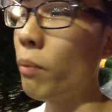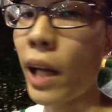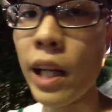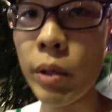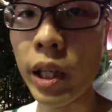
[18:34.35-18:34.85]

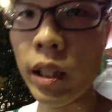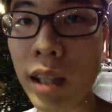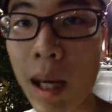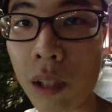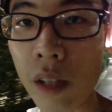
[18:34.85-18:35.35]
But anyway,
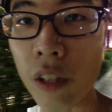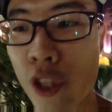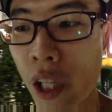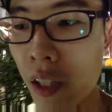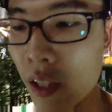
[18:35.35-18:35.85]
I'm leaving
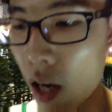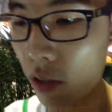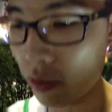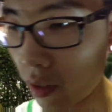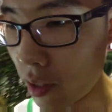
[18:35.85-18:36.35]

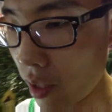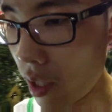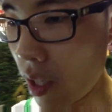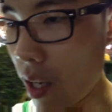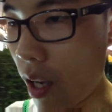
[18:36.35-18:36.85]
Chinatown,
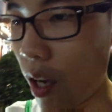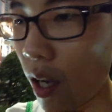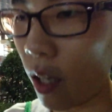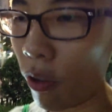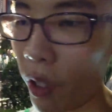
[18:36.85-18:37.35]

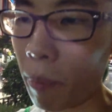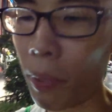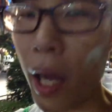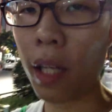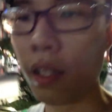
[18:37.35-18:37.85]
uh, going
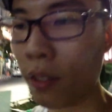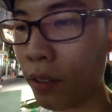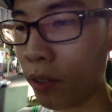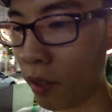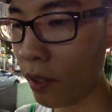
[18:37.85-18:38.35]
back
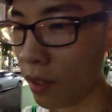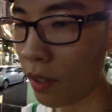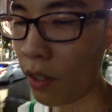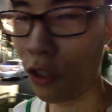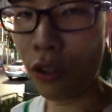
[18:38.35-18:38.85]

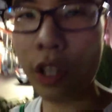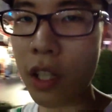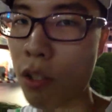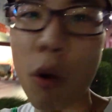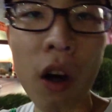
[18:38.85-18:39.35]
to
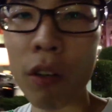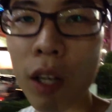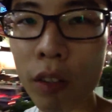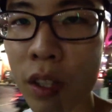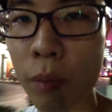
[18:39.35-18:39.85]
just walk
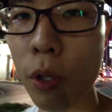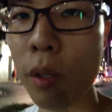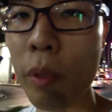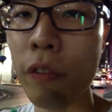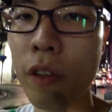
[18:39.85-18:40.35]
around some
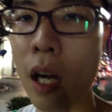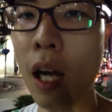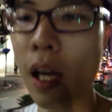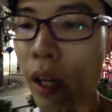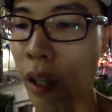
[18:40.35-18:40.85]
more before
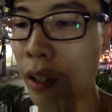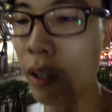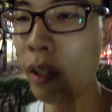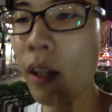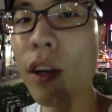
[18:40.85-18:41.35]
I
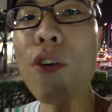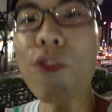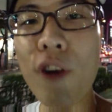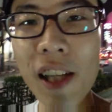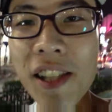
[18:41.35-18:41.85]

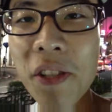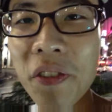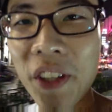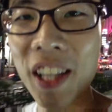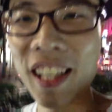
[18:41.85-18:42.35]
rest
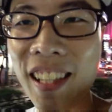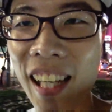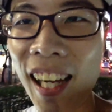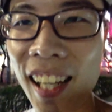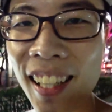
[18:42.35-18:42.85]
for the
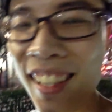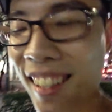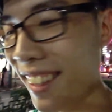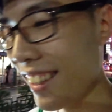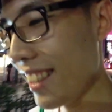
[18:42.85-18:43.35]
day.
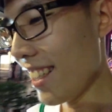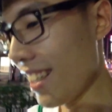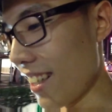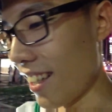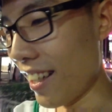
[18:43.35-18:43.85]

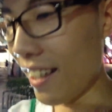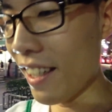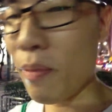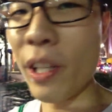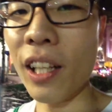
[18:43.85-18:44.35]

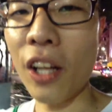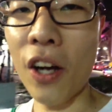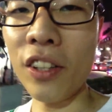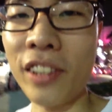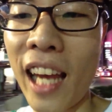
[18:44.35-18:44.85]
Uh, it's been a
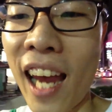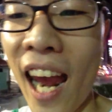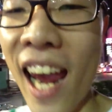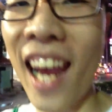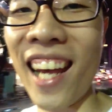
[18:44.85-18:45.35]
long
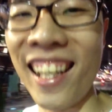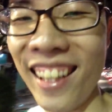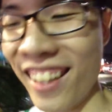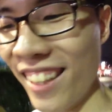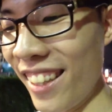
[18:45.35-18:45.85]
day.
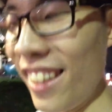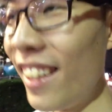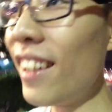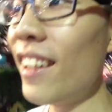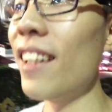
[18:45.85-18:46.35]

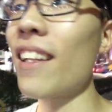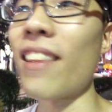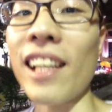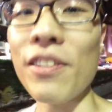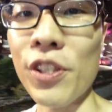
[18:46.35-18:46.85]

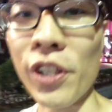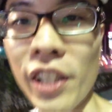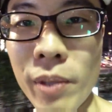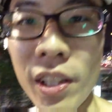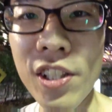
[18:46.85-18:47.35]
Thanks for
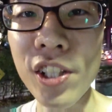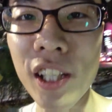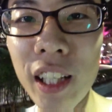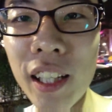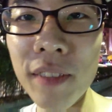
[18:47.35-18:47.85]
joining me on this
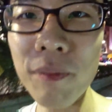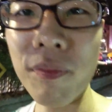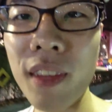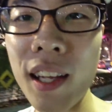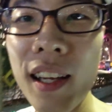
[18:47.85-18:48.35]
journey.
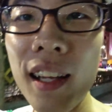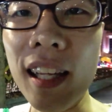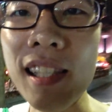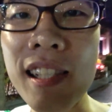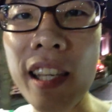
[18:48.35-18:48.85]

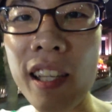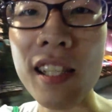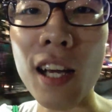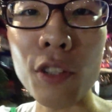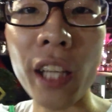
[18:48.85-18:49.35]
Let's see
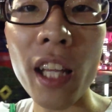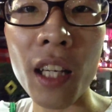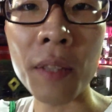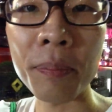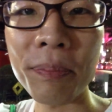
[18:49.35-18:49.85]
this out together.